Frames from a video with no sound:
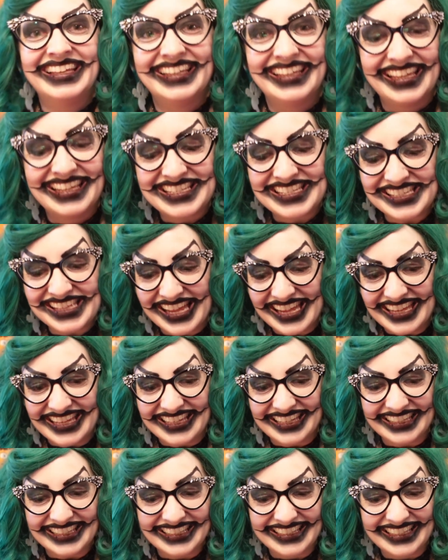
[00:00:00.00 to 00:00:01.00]
It's
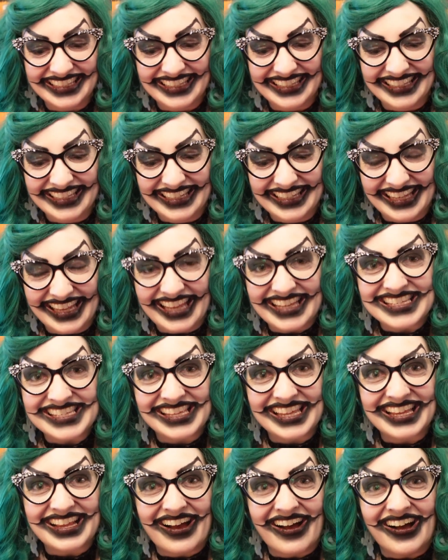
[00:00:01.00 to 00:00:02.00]

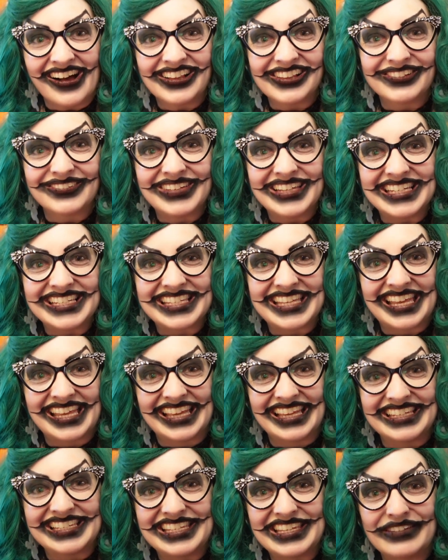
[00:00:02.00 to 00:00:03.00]
like Halloween
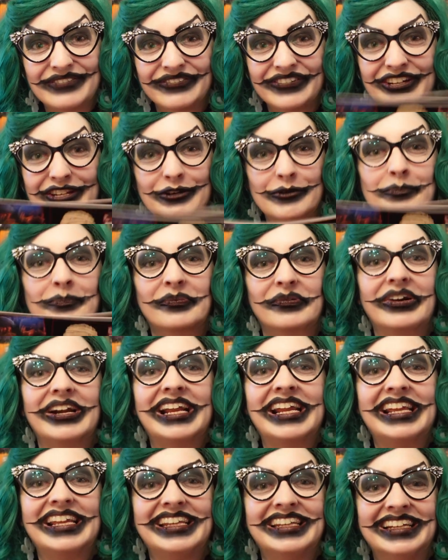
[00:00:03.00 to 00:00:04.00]
candy for your
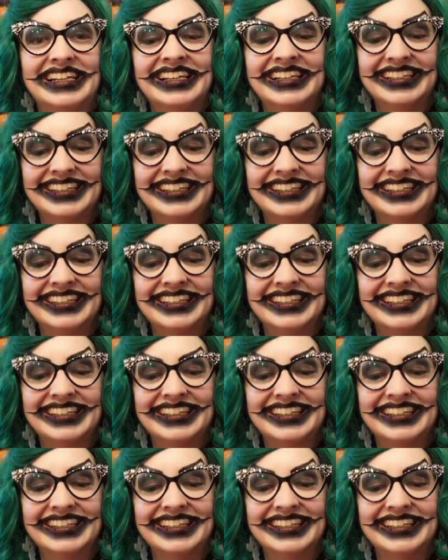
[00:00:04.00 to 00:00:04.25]
brain.